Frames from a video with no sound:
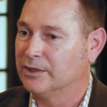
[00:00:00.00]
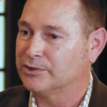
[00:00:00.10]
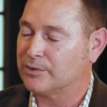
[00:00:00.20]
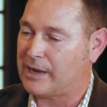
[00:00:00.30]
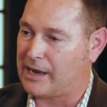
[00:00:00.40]

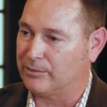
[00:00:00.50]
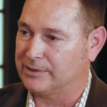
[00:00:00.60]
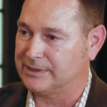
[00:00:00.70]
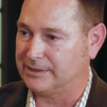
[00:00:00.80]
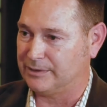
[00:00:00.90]
So our
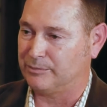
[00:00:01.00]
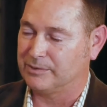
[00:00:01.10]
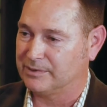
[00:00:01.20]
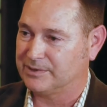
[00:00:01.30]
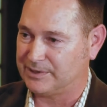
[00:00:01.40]
team
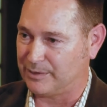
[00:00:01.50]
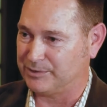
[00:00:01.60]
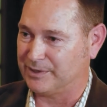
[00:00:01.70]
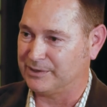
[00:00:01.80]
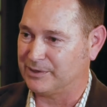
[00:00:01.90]

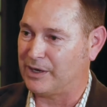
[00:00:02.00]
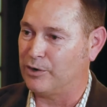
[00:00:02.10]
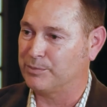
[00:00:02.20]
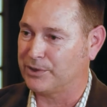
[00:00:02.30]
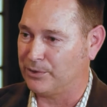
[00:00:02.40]
steps in to
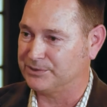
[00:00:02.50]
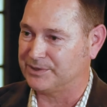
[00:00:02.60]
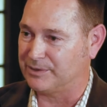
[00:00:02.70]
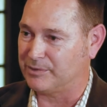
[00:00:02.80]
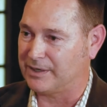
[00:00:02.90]
help coach
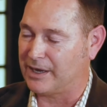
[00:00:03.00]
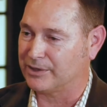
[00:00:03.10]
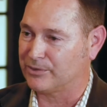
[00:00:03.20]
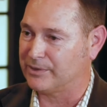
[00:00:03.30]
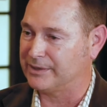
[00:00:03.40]
them on how to
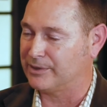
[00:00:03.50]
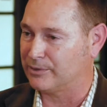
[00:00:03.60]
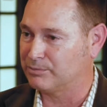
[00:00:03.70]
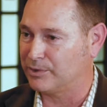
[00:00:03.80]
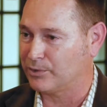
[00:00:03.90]
create
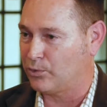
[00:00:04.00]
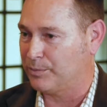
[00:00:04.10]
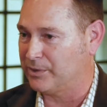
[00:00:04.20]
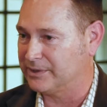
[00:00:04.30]
their corporate